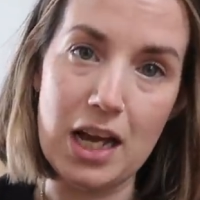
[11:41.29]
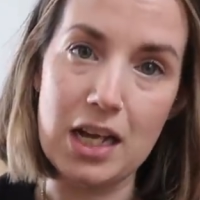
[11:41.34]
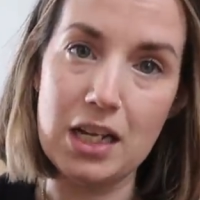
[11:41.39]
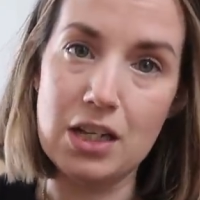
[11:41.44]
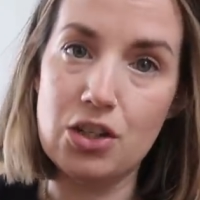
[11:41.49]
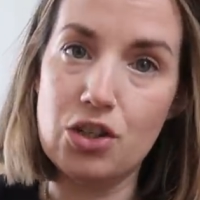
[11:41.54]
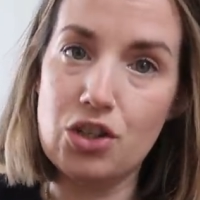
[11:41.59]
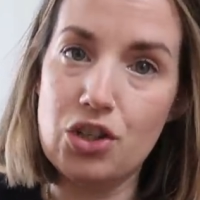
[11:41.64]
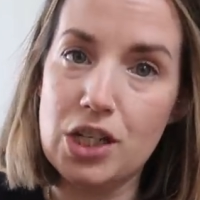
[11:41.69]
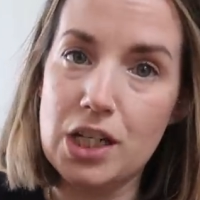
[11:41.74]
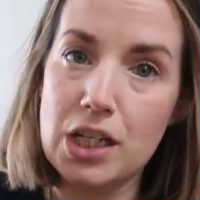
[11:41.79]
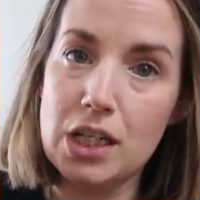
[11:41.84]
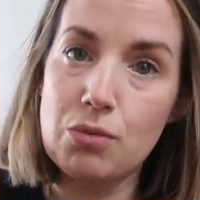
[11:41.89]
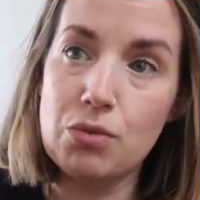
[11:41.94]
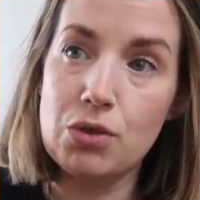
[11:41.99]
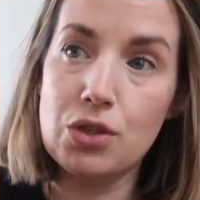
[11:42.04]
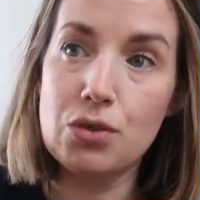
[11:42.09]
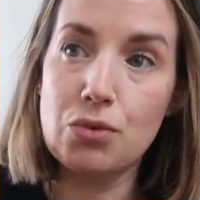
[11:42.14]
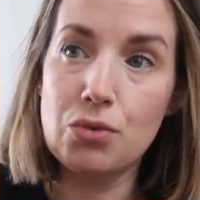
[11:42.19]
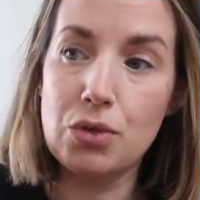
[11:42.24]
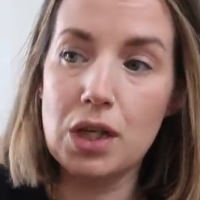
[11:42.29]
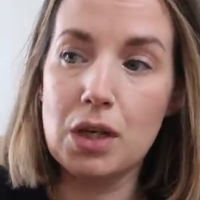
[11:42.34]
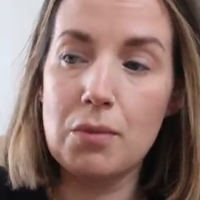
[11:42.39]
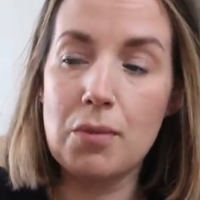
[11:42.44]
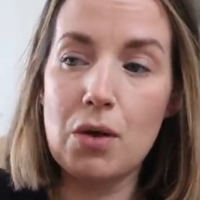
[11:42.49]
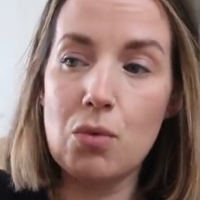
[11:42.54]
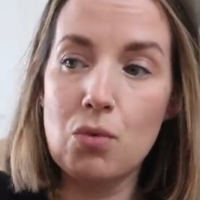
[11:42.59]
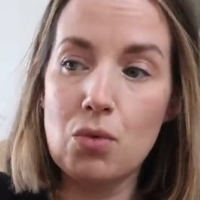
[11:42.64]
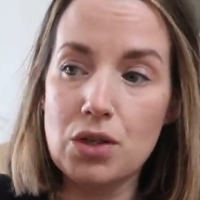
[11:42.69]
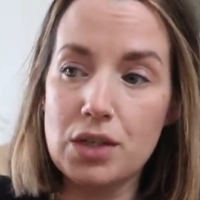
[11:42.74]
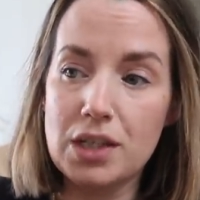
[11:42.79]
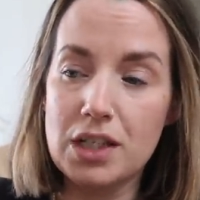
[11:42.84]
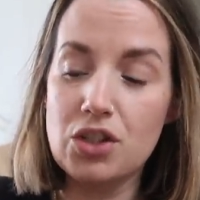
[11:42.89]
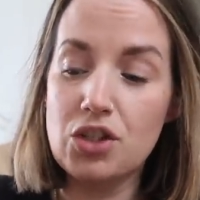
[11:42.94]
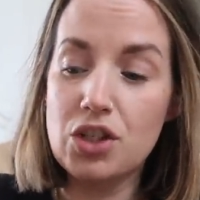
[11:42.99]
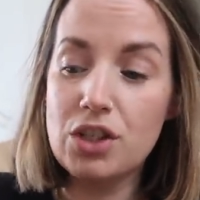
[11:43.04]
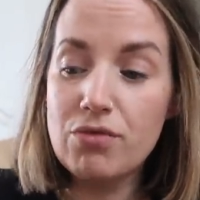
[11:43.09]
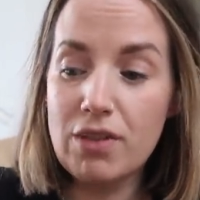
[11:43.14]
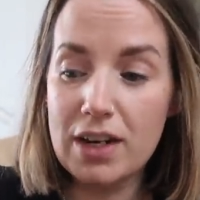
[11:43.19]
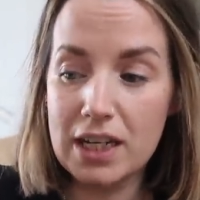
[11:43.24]
and she was talking about wanting,
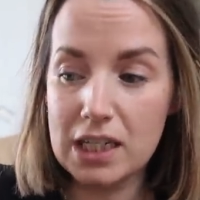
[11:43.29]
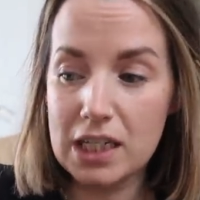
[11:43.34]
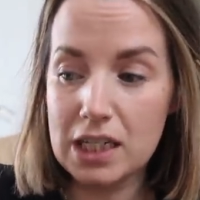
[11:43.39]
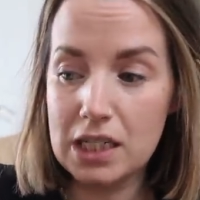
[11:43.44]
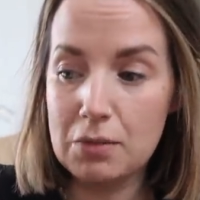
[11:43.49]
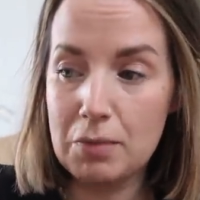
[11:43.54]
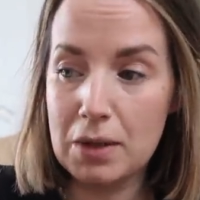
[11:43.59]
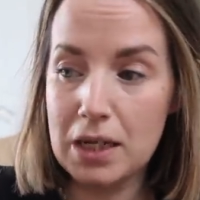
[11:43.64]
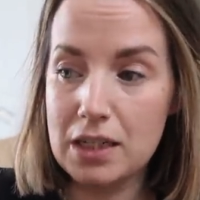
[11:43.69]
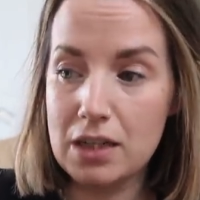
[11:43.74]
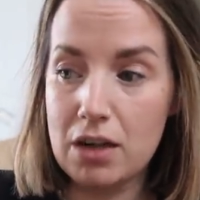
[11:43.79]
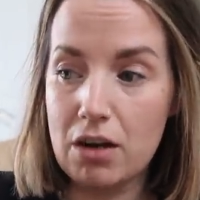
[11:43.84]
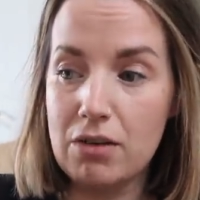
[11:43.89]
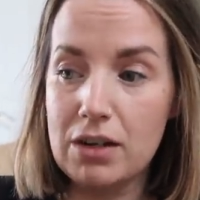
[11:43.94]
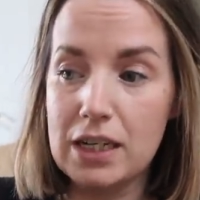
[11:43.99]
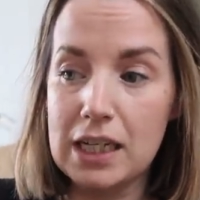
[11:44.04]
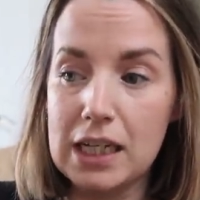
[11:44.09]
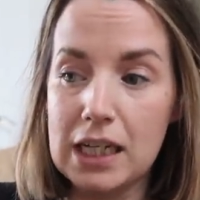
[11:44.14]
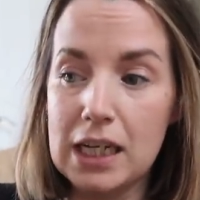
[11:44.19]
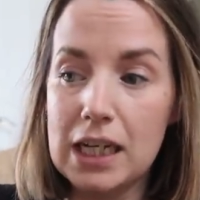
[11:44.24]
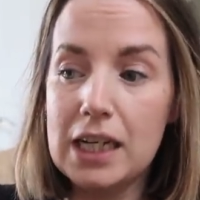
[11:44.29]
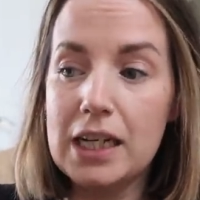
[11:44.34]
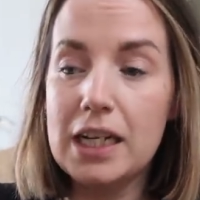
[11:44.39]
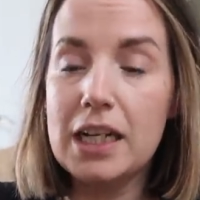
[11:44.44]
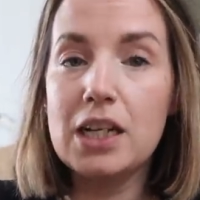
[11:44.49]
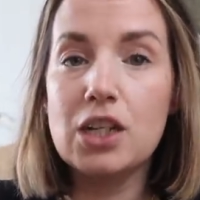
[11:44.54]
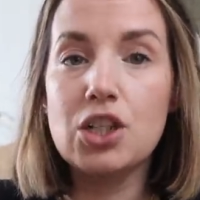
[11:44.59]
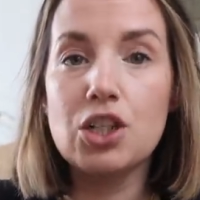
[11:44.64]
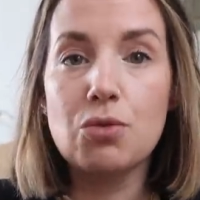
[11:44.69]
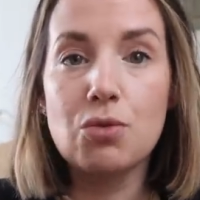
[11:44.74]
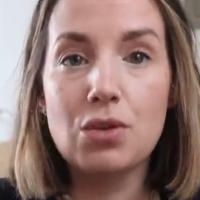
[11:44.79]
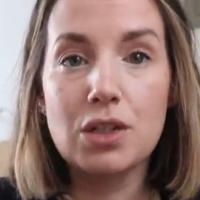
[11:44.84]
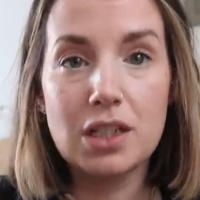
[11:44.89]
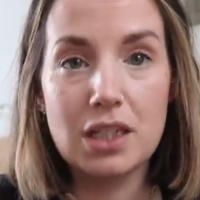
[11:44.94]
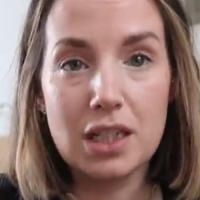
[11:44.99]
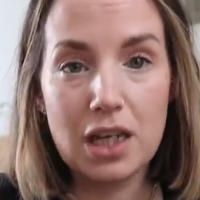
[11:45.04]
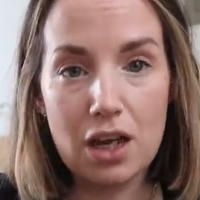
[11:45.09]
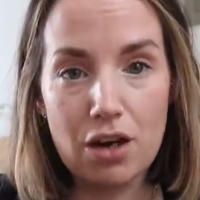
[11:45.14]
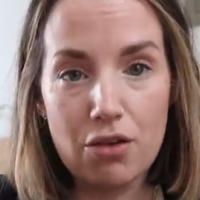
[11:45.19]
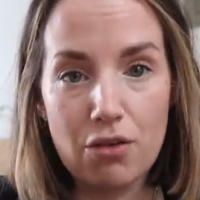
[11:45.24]
she rents a space currently in a clinic, she wanted
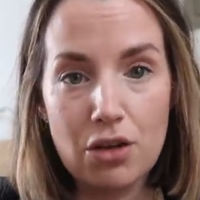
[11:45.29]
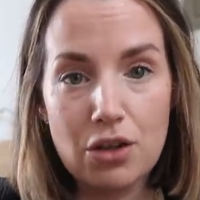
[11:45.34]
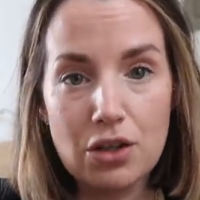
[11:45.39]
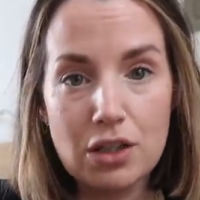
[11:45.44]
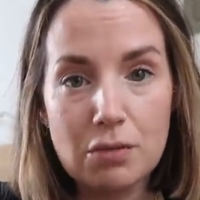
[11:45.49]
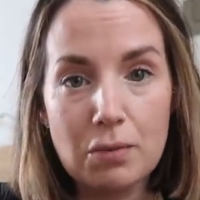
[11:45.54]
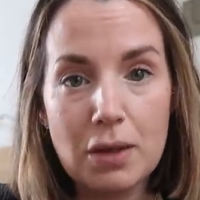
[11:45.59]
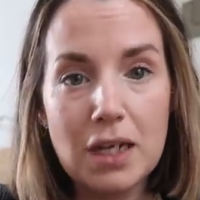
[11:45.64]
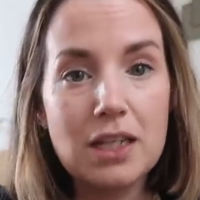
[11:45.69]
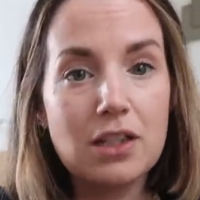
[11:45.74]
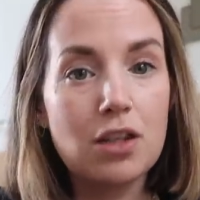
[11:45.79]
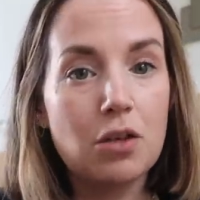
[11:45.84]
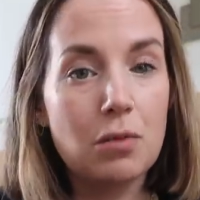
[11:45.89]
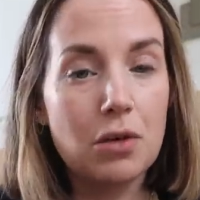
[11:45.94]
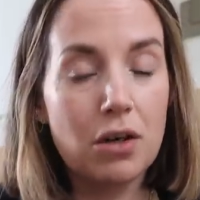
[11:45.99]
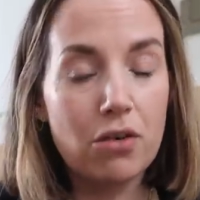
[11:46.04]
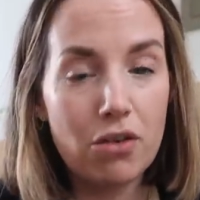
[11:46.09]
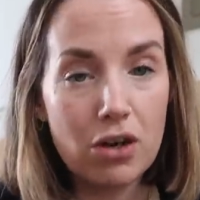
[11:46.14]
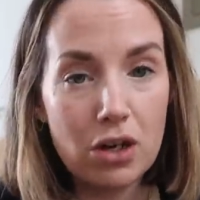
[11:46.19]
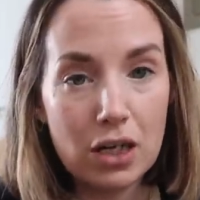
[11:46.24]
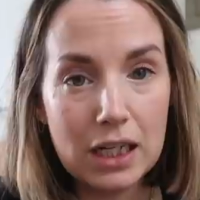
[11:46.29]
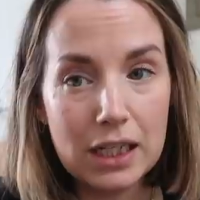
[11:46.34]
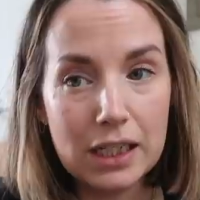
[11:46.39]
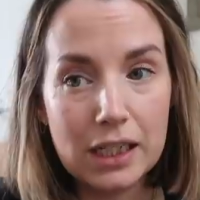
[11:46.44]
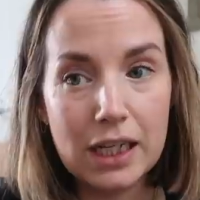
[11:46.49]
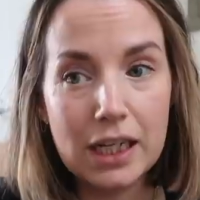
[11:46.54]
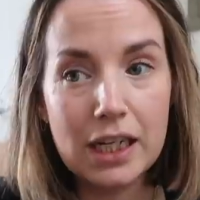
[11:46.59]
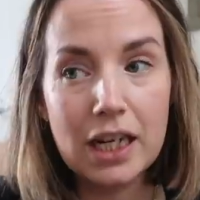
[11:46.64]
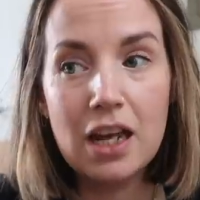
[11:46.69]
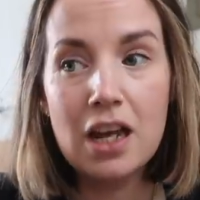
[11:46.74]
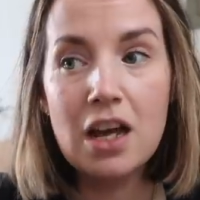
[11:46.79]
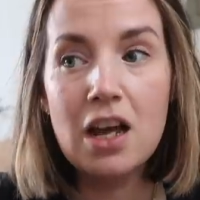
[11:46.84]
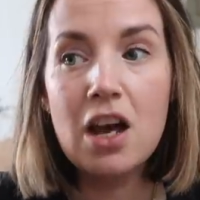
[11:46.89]
to get her own space, open her own clinic.